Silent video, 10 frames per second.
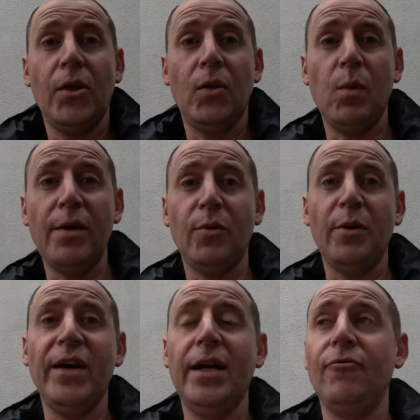The weather
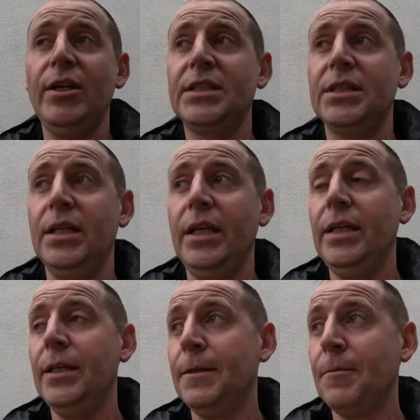we've had
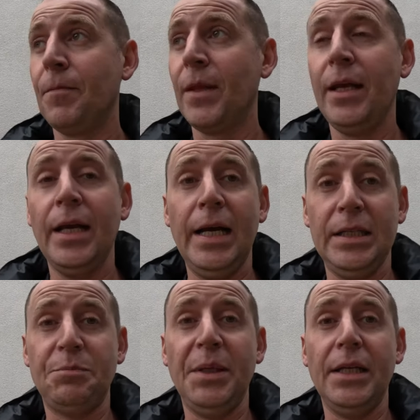recently
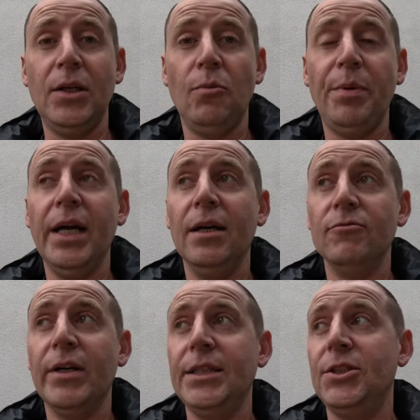has been a little bit
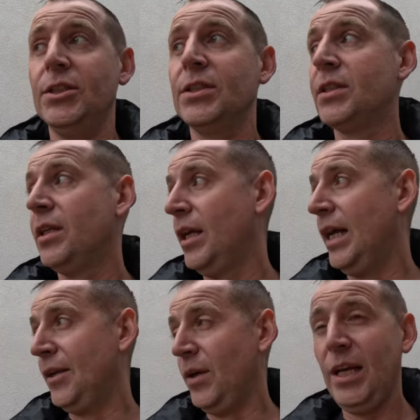outrageous.
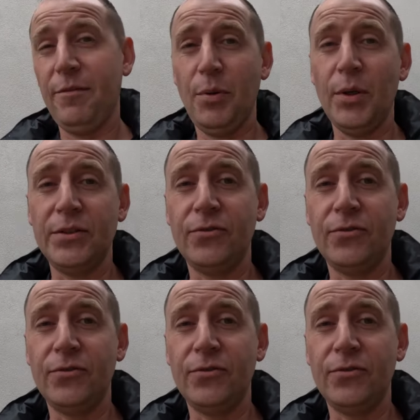And I have put this